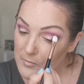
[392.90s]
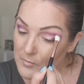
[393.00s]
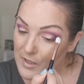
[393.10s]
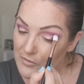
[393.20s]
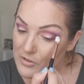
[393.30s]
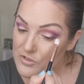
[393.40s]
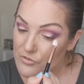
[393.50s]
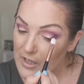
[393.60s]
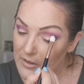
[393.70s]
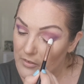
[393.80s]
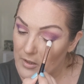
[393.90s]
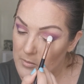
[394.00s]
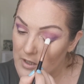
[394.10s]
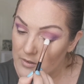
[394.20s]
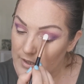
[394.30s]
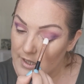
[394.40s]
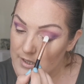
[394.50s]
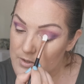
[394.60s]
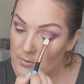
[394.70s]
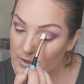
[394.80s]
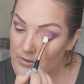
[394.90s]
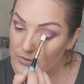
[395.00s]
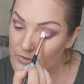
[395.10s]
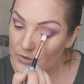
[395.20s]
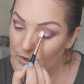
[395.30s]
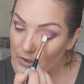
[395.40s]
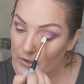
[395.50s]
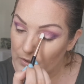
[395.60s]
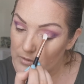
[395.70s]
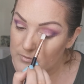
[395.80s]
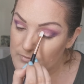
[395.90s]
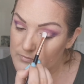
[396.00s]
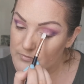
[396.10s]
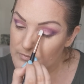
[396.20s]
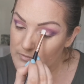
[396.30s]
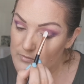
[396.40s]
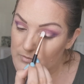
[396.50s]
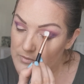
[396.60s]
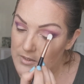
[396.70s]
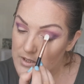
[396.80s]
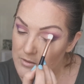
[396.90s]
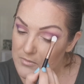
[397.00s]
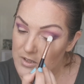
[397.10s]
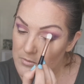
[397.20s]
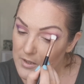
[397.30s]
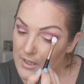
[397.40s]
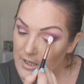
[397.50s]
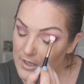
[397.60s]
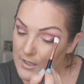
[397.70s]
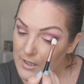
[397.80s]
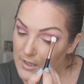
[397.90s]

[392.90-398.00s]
But everyone's raving about the next one, so seems to be